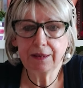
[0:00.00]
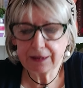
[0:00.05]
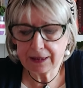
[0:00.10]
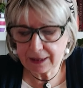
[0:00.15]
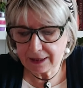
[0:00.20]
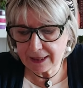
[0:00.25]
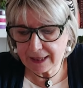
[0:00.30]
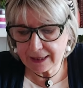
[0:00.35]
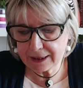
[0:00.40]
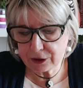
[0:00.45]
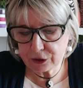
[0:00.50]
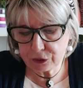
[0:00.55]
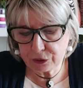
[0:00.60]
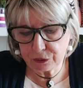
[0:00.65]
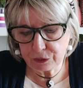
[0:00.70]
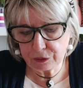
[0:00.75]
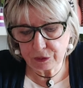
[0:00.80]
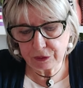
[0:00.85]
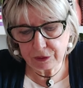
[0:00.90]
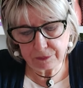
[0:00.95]
They like
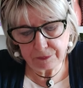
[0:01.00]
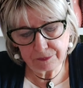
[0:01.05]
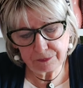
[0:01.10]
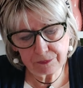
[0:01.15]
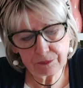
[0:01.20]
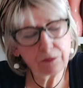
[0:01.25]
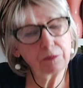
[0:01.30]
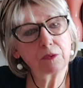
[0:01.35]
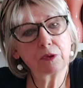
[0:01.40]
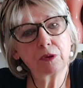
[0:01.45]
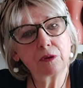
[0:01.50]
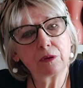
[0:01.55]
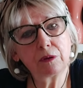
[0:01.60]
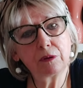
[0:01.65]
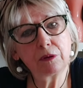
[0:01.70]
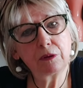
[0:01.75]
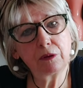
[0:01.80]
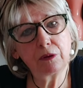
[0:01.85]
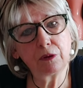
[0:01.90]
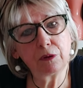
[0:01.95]
to
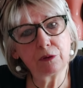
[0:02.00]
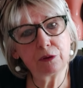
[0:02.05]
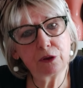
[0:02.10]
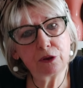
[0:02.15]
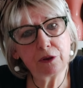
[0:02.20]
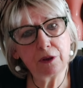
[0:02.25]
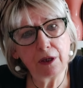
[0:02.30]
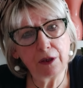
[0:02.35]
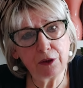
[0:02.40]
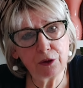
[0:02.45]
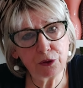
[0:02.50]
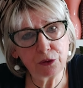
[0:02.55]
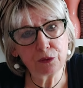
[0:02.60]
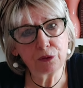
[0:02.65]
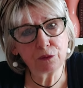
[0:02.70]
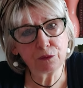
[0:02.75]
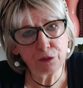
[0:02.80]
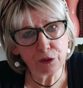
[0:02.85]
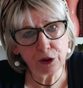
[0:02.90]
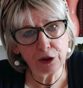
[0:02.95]
go
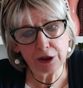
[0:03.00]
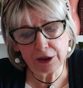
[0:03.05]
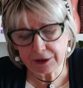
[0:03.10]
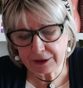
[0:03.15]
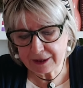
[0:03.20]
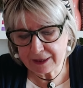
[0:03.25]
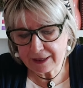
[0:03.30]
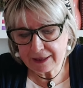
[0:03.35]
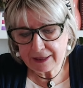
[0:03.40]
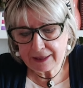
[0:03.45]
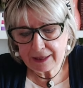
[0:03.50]
into the world,